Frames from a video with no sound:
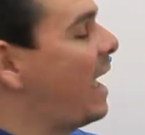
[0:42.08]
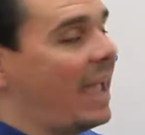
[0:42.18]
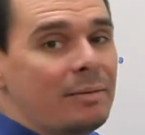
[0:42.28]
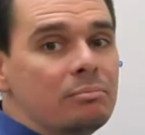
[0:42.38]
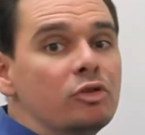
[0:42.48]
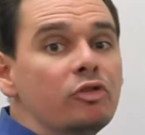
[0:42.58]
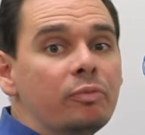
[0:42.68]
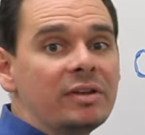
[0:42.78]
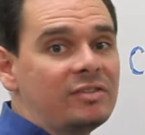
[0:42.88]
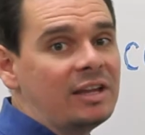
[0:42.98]
and
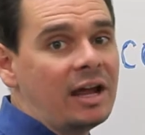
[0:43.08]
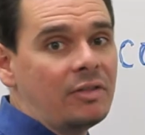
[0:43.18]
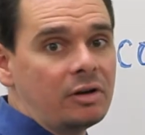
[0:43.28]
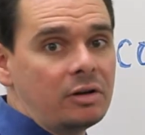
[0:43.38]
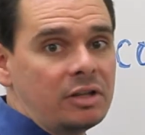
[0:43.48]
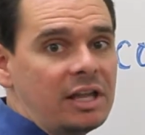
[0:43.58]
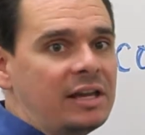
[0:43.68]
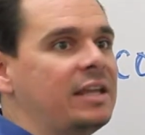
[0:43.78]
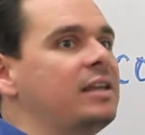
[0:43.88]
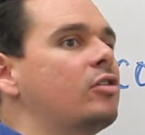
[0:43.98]
movement together. And
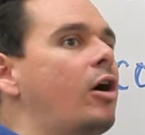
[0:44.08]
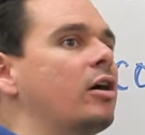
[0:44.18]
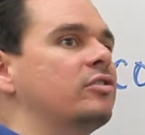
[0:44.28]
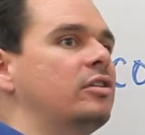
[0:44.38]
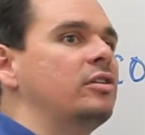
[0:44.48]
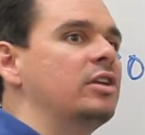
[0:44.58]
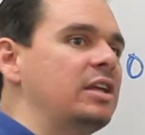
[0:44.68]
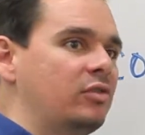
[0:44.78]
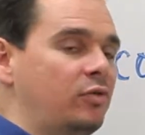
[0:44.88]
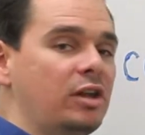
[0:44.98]
he talks in
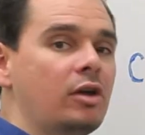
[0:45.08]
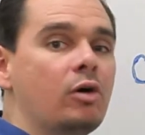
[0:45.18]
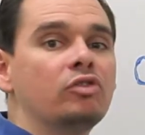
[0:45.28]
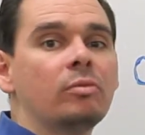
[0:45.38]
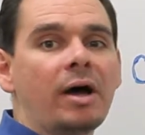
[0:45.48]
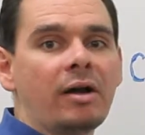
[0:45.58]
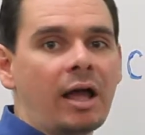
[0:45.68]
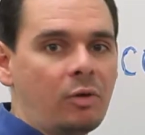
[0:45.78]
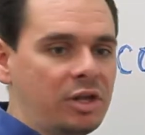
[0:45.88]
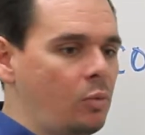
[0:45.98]
his videos about
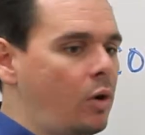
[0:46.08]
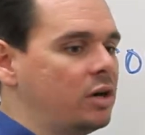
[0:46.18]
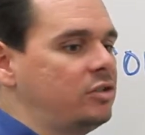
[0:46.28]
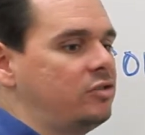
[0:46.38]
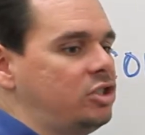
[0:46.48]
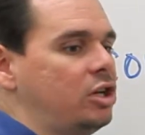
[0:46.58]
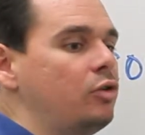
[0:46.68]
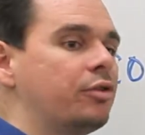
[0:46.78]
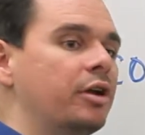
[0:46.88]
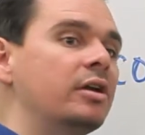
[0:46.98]
how he watches
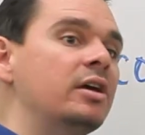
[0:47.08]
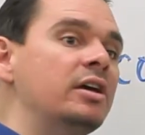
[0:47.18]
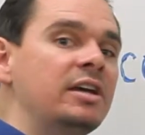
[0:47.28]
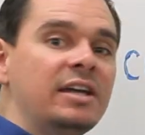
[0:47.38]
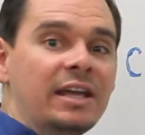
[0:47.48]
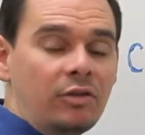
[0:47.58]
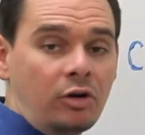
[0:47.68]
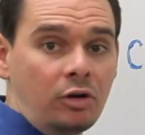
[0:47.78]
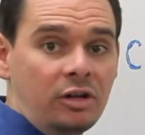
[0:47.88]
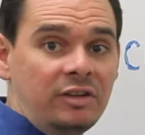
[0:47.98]
children in their
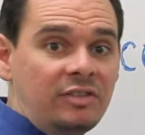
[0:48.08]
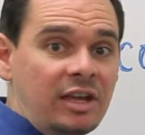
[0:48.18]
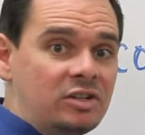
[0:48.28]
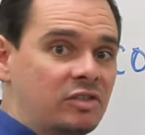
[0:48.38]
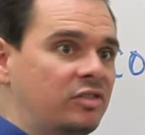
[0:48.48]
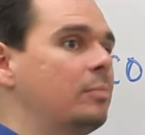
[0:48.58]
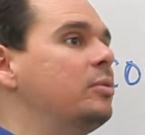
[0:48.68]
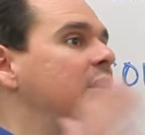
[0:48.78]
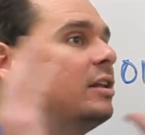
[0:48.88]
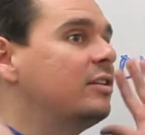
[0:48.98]
early stages
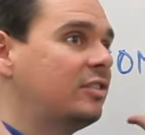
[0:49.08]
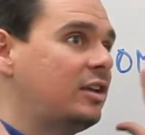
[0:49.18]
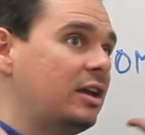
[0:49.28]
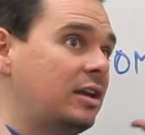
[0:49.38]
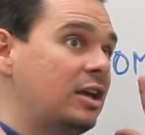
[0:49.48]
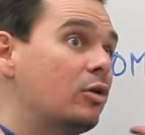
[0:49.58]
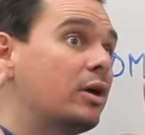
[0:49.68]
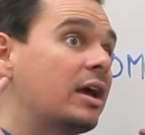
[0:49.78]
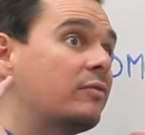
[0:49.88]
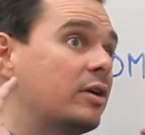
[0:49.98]
simply listening and
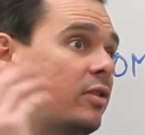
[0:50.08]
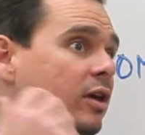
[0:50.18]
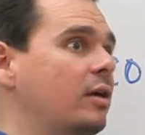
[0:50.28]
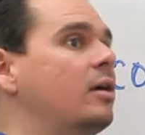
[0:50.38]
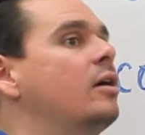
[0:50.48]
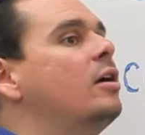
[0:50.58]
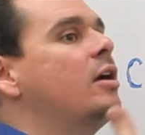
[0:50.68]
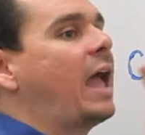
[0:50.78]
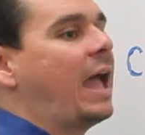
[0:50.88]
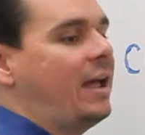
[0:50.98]
hearing everything,
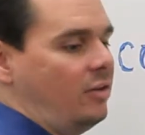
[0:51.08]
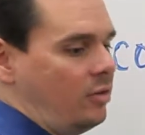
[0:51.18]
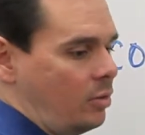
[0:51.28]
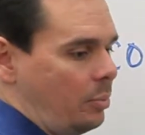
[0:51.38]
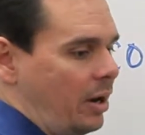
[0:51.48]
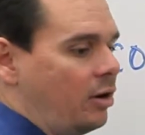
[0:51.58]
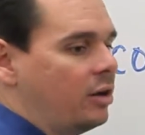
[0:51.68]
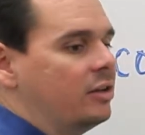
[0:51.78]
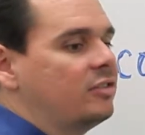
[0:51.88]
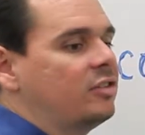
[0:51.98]
and the parent
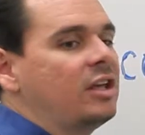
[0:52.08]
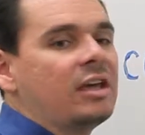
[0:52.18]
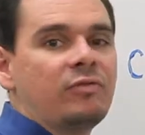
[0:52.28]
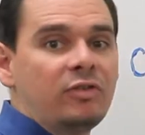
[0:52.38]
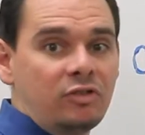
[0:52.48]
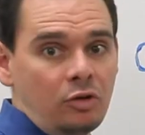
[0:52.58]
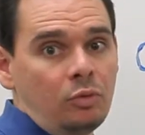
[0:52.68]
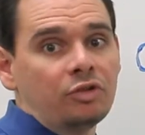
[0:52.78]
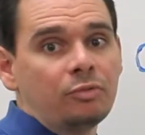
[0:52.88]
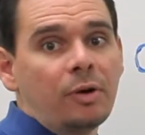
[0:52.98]
eliciting a physical
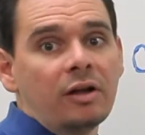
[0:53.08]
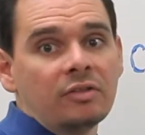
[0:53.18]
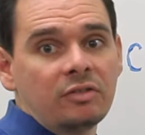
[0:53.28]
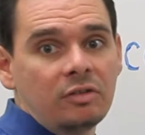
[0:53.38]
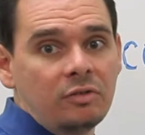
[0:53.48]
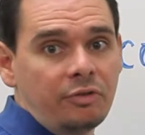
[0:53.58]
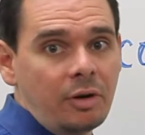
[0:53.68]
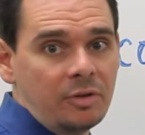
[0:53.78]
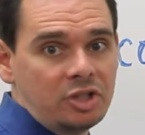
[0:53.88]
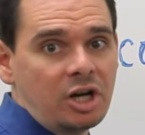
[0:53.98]
response
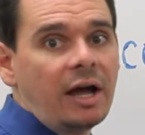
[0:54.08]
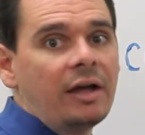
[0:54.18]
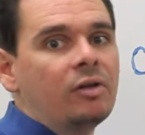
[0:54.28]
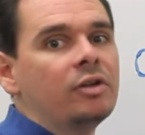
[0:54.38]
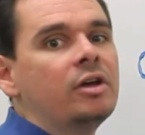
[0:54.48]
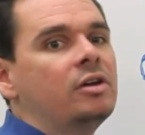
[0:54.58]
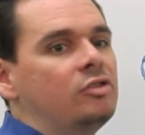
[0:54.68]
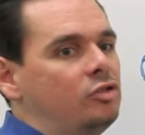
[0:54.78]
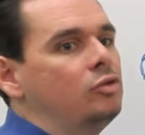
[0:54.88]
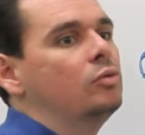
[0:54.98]
from the child
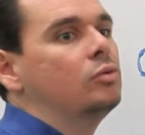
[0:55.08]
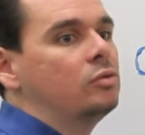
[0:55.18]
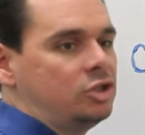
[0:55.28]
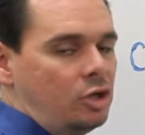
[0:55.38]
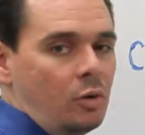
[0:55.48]
to show